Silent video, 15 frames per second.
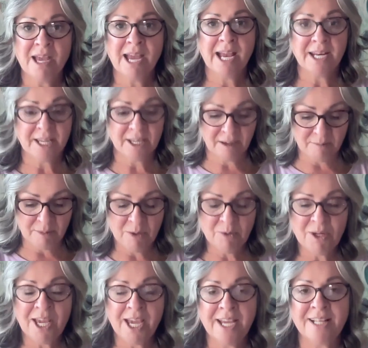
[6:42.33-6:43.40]
And it
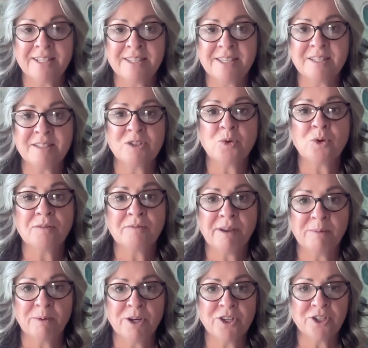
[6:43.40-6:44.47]
communicates, the stored
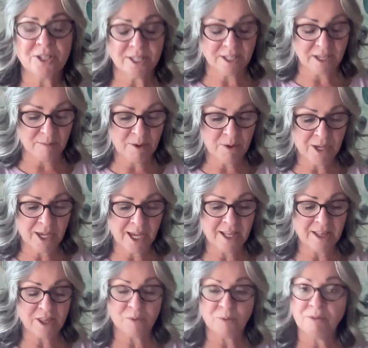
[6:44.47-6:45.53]
vibrations
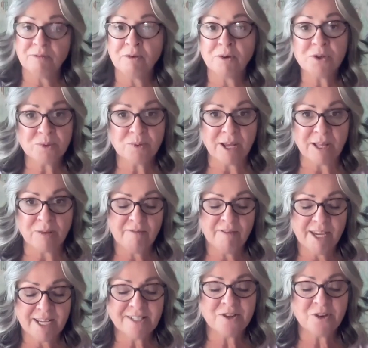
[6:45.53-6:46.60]
communicate the reverse way, the
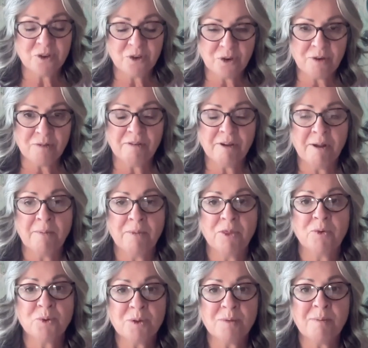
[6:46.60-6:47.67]
vagus nerve
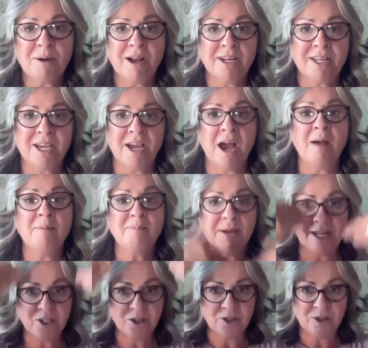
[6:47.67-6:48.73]
through the body, up
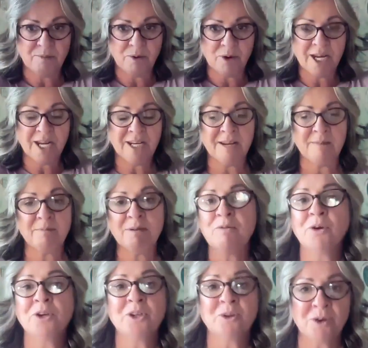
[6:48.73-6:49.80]
and into the brain. And
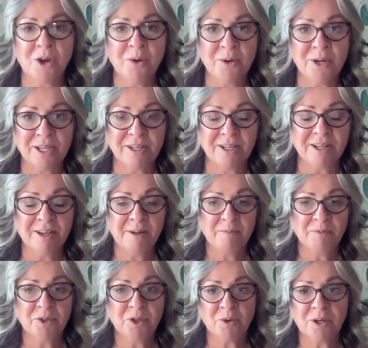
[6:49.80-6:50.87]
before you know it,
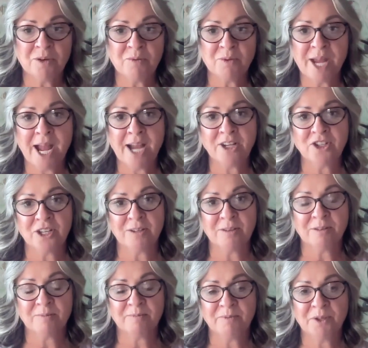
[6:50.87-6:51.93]
you're in
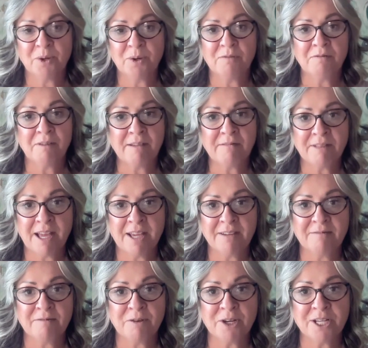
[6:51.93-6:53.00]
reaction. You're in fight,
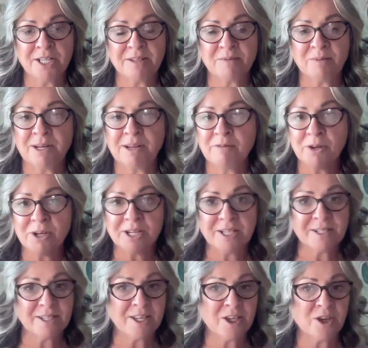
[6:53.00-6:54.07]
flight, freeze, whatever it
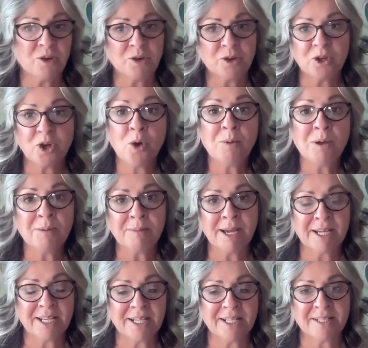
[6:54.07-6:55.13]
is that your coping
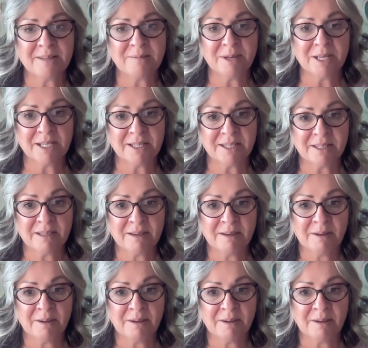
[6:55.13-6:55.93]
mechanism is.